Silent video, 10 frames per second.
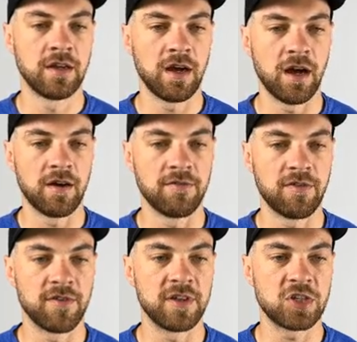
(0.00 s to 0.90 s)
of
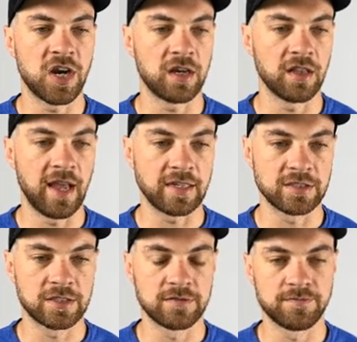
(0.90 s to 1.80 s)
the chair
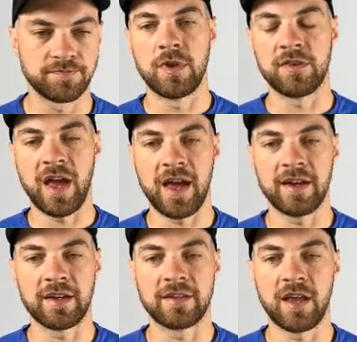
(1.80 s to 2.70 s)
legs. It's
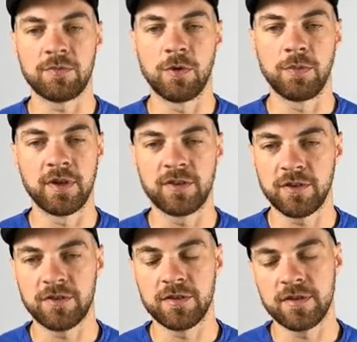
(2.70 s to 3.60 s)
adding decimal places.